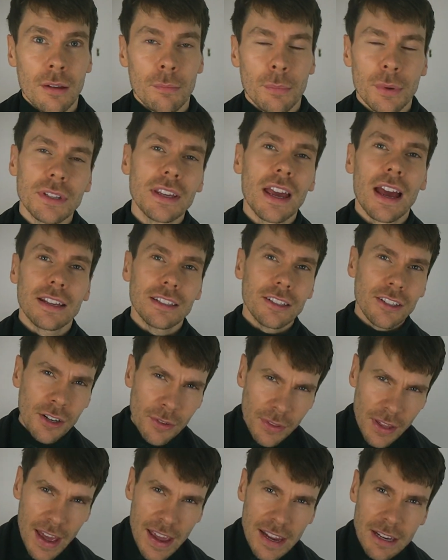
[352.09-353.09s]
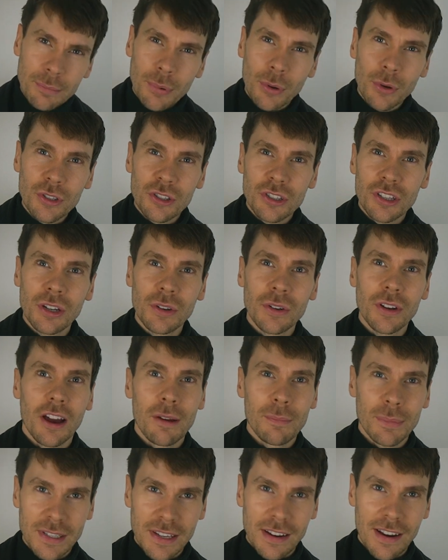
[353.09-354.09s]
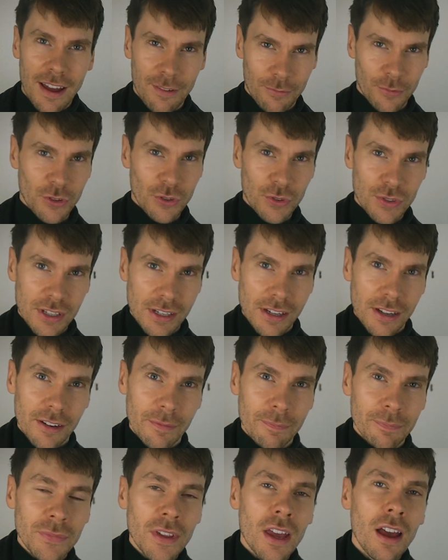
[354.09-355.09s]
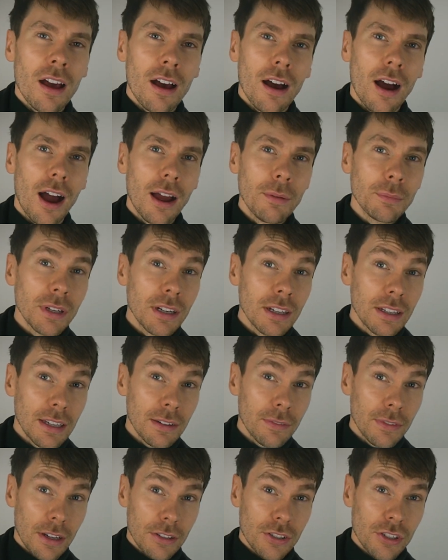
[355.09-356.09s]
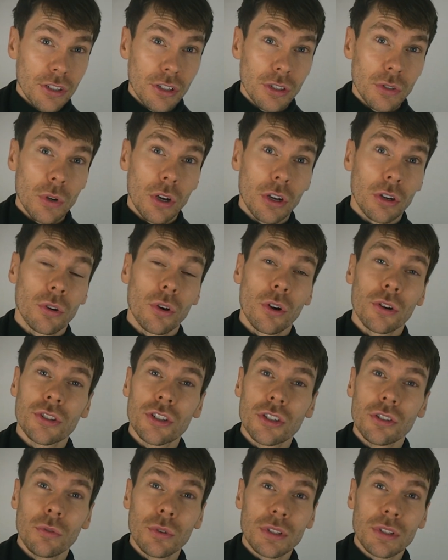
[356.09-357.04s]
But yeah, you know that 8.29% average return? I'm going to give that to you across your